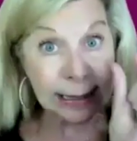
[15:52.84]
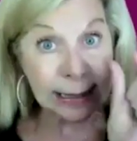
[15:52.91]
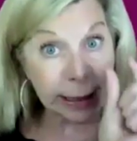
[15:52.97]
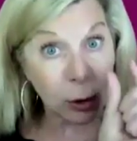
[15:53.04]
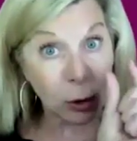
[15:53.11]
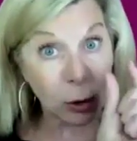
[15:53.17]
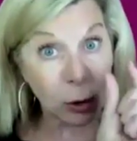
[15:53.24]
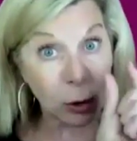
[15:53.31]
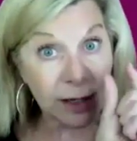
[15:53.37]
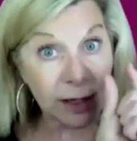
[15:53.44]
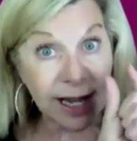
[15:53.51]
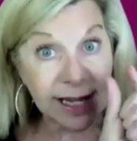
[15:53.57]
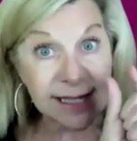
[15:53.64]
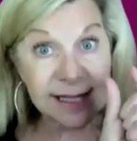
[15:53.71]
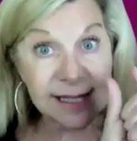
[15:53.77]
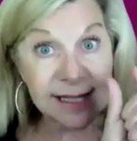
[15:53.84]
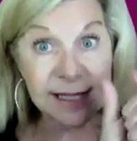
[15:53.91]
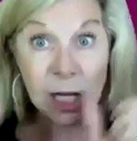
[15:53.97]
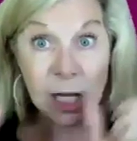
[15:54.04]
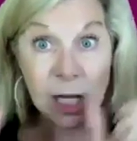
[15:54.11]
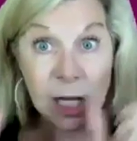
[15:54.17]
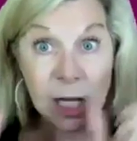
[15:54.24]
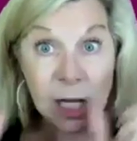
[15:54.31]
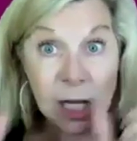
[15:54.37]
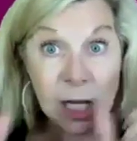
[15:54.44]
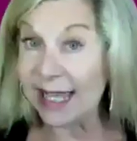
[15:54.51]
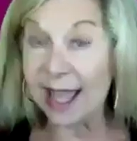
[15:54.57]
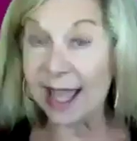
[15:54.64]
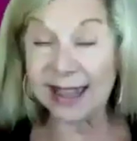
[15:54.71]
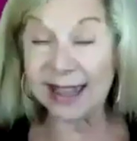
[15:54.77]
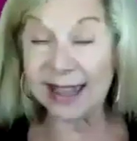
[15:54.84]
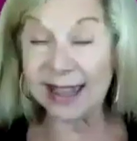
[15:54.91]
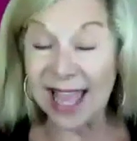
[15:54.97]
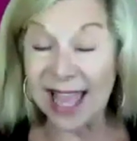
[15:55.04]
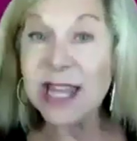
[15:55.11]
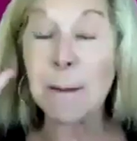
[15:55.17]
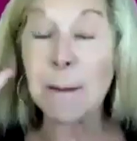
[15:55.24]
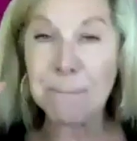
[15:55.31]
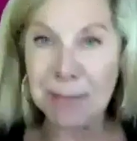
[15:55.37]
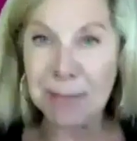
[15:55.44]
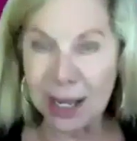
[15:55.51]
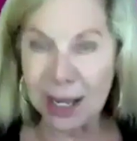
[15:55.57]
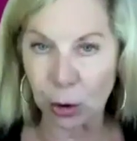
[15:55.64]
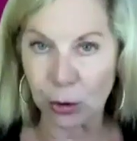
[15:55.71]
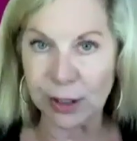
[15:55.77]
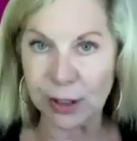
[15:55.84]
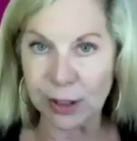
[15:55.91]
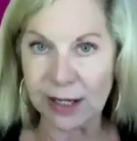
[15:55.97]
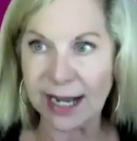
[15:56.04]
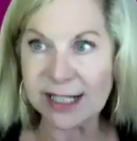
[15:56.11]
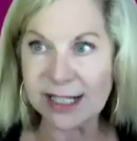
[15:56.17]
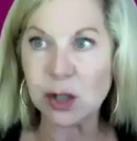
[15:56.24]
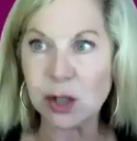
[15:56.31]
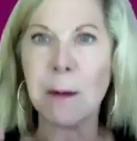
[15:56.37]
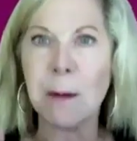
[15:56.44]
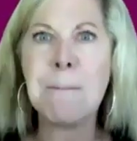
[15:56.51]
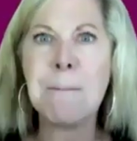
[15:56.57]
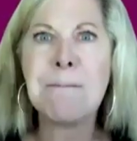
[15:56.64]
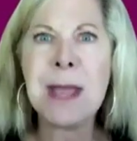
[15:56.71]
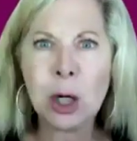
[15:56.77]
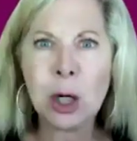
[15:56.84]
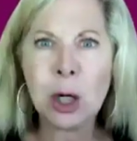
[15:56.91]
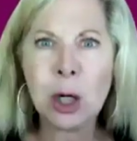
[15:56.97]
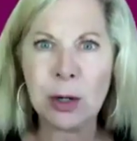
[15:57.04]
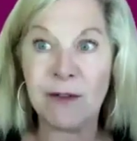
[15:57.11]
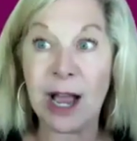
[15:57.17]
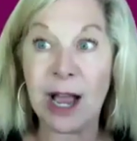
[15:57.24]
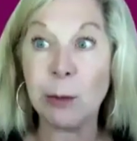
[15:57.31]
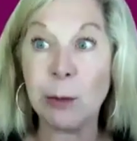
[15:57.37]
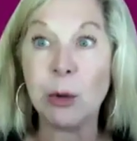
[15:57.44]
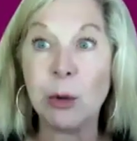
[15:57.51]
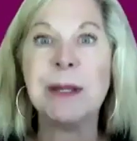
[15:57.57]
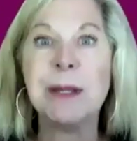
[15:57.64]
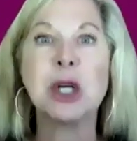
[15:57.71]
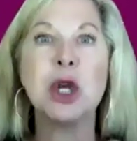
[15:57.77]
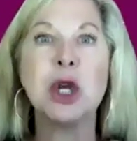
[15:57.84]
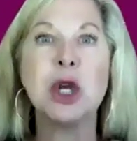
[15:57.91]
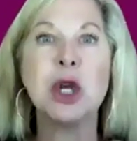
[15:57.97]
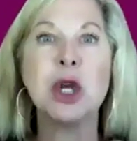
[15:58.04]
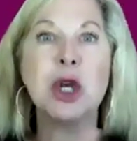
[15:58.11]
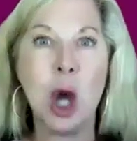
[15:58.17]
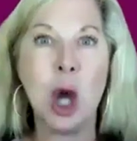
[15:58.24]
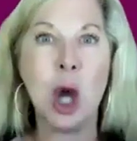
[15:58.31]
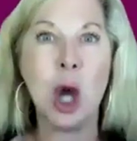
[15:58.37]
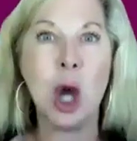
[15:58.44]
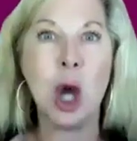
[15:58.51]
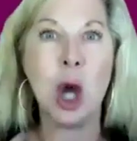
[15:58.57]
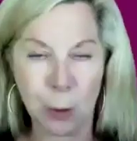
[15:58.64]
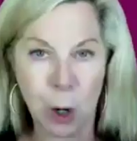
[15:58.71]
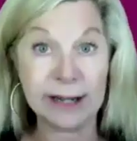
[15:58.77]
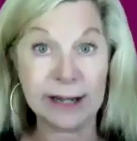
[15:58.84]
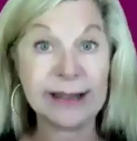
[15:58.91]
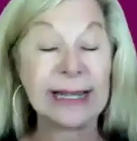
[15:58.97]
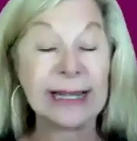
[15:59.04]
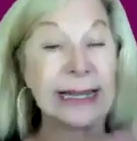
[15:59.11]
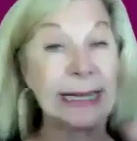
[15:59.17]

Little invites at the end, bigger invites. So the bigger invite would be to know about your product.